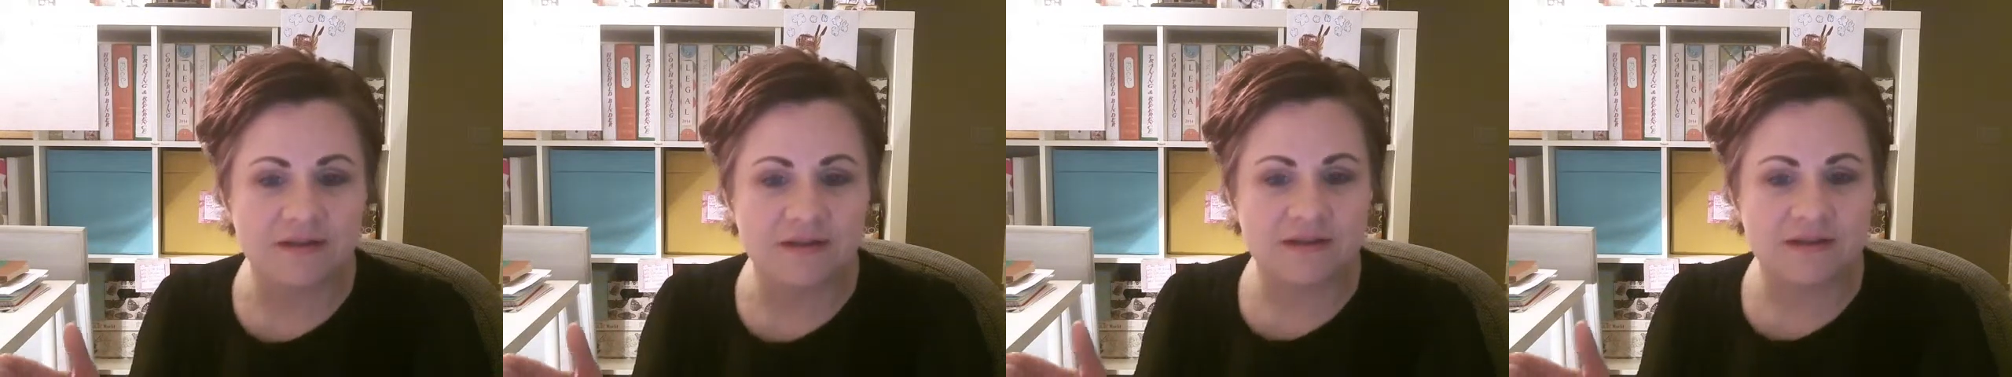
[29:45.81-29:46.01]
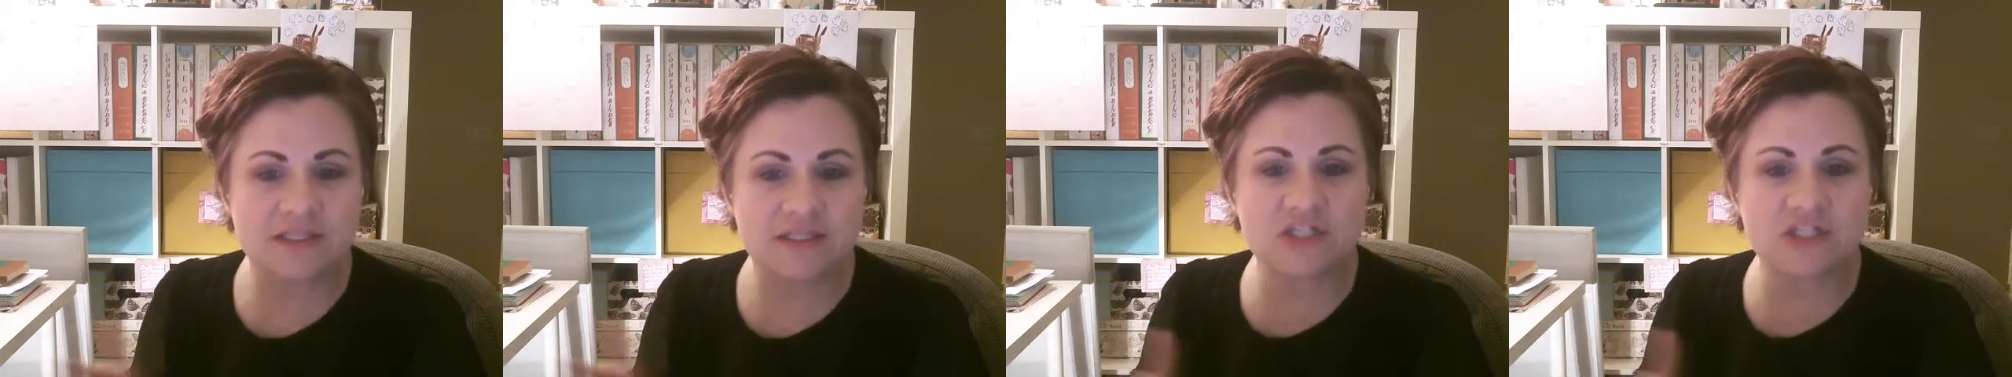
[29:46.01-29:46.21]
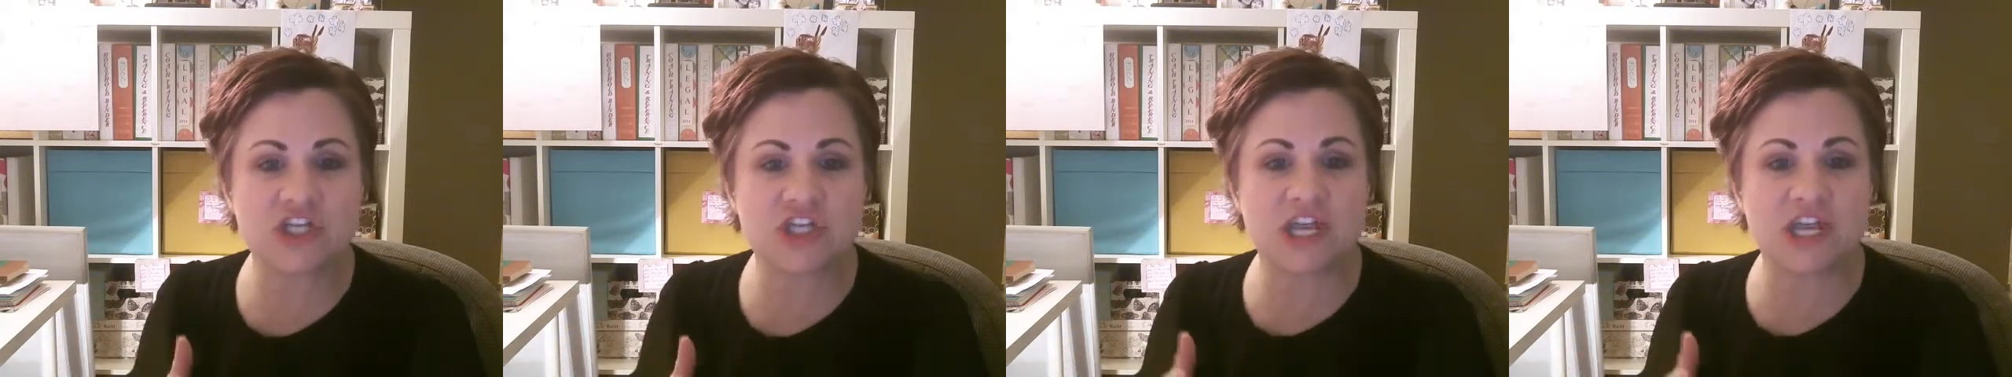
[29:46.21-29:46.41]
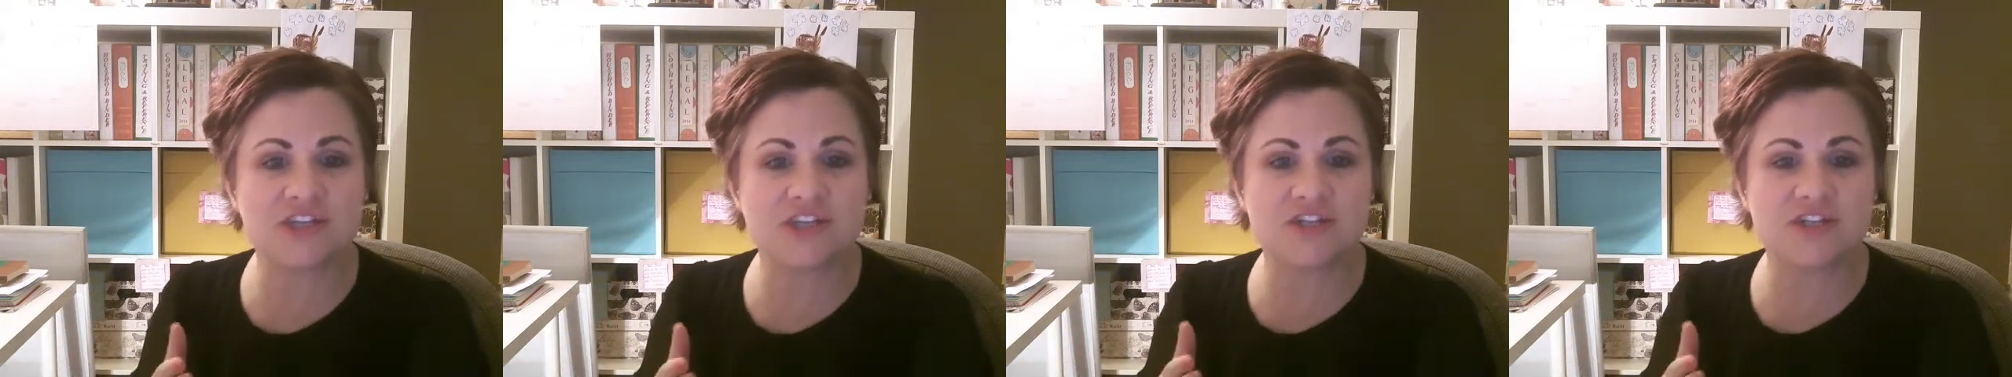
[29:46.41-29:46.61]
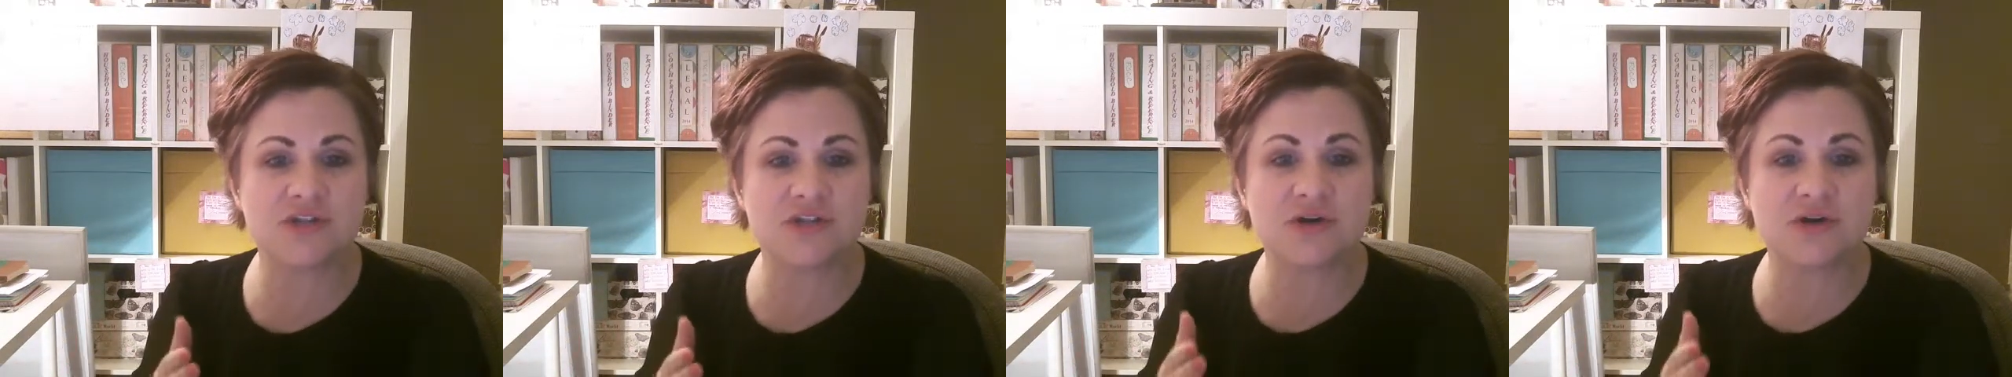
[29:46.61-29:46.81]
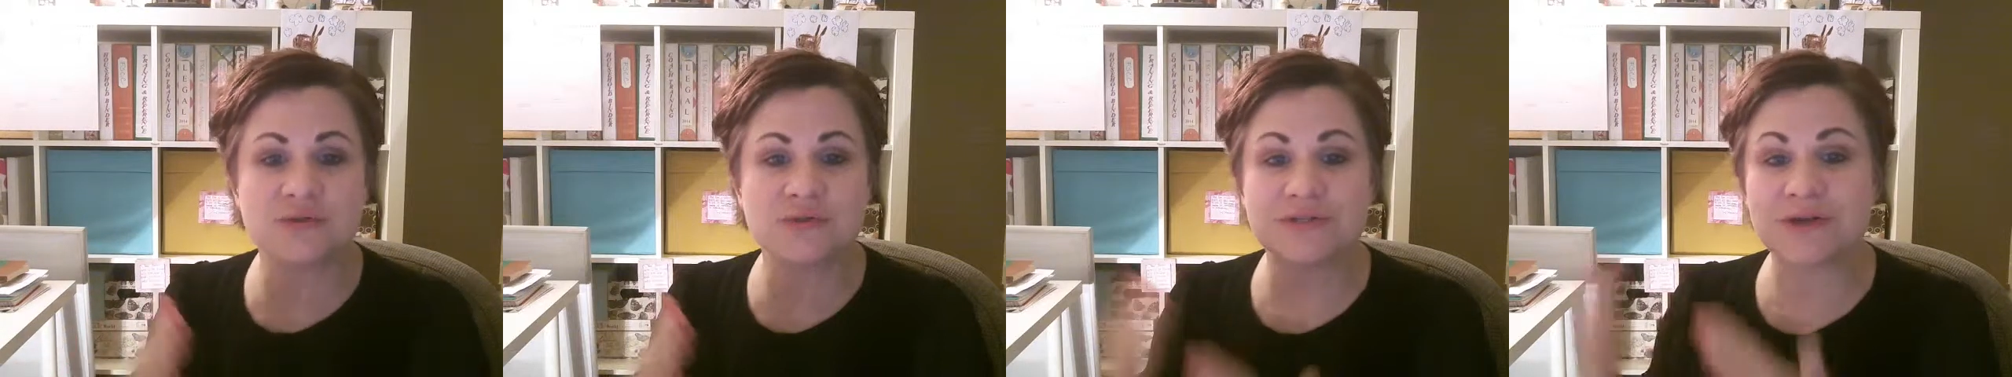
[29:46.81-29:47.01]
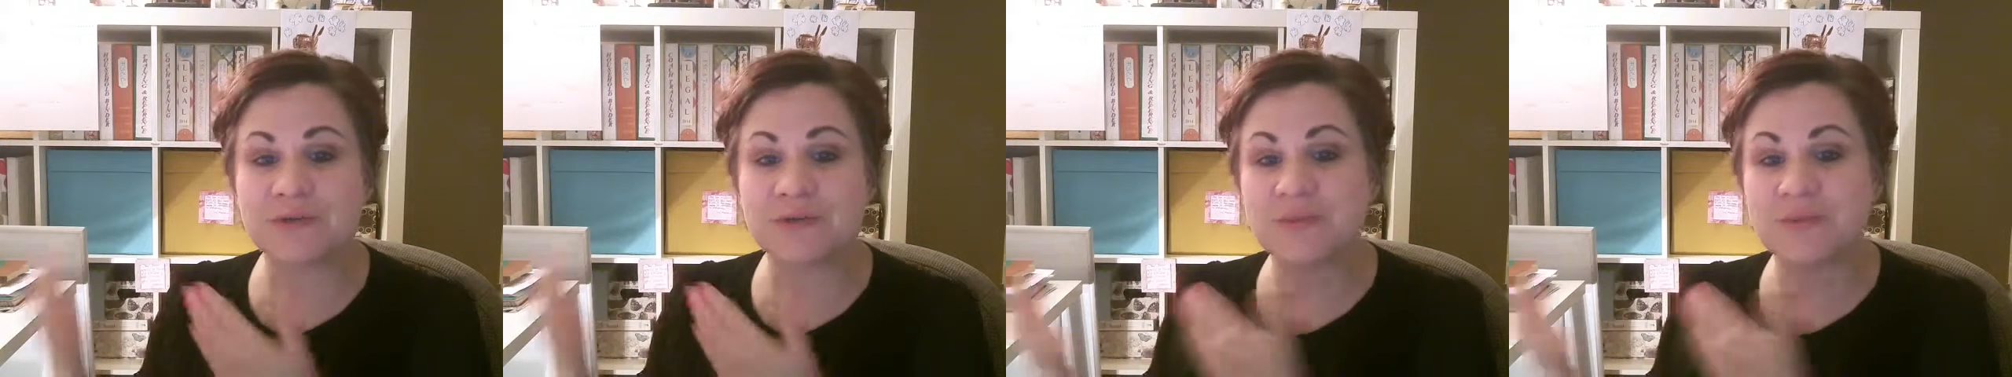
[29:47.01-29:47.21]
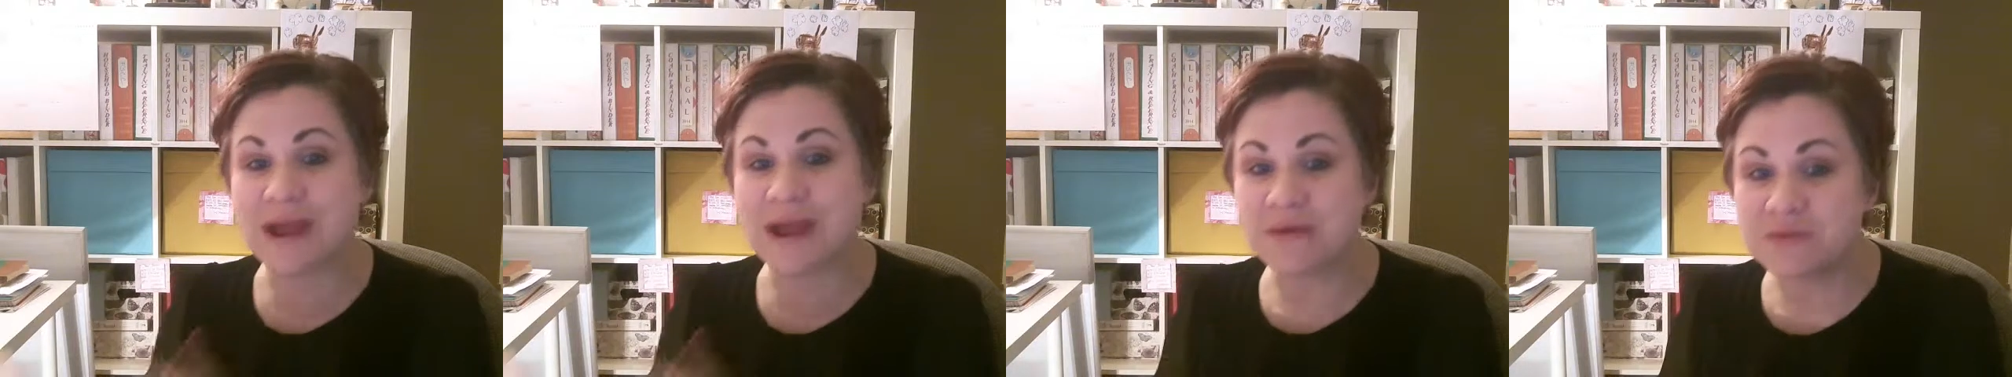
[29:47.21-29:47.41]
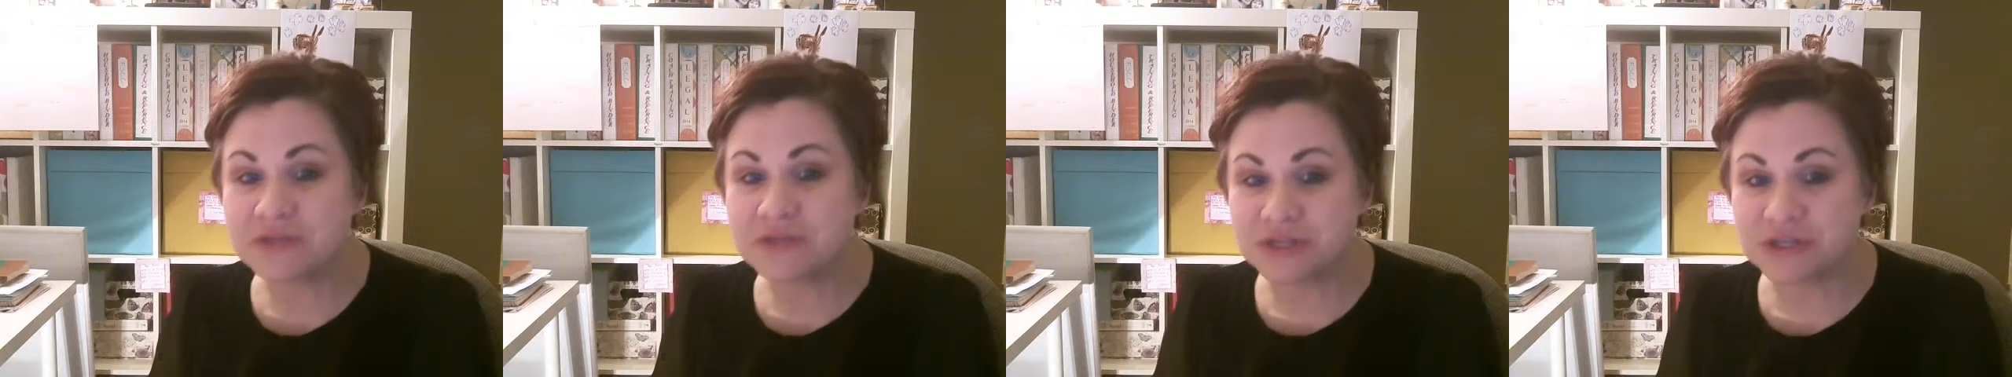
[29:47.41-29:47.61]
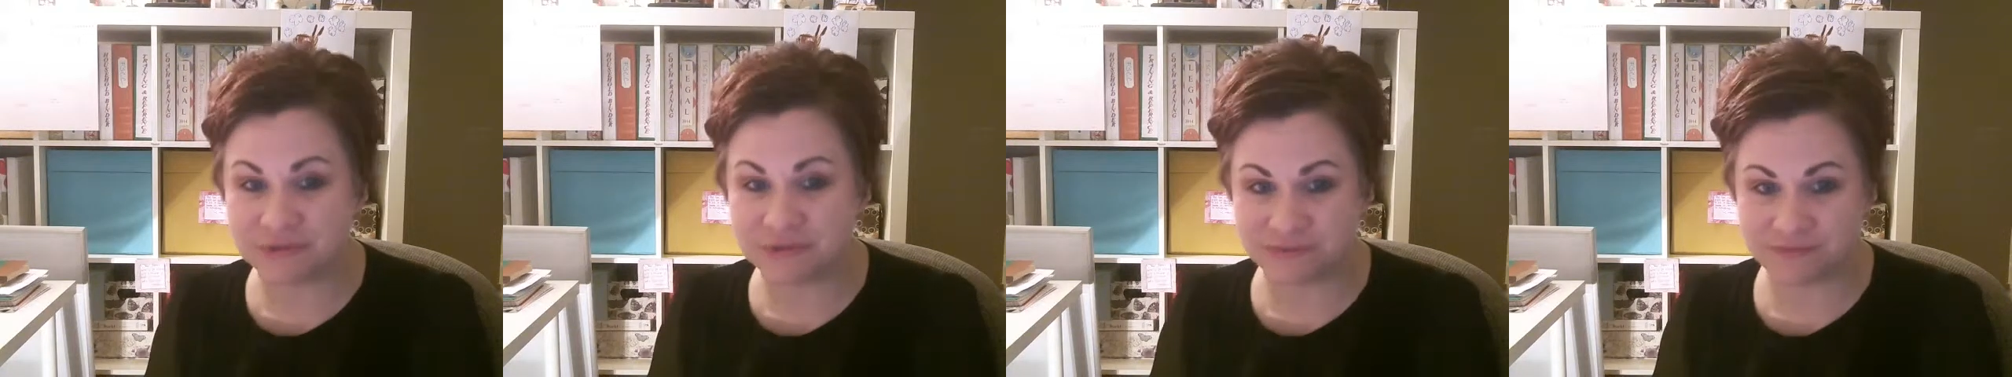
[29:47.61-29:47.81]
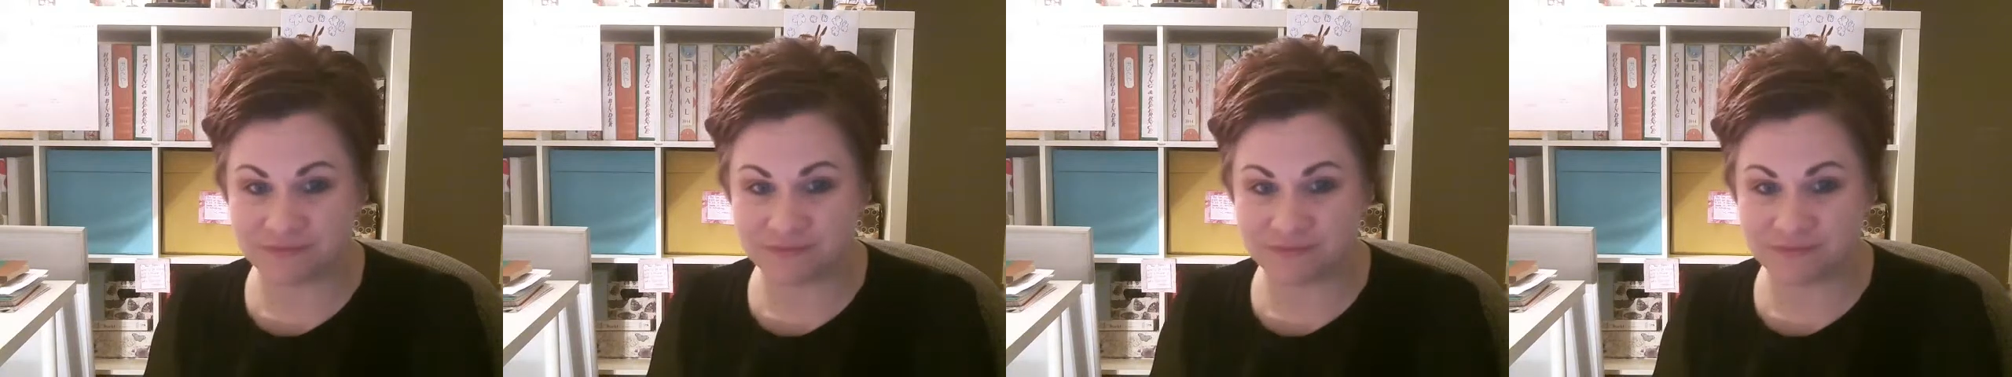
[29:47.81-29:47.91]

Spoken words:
Does it change those around you?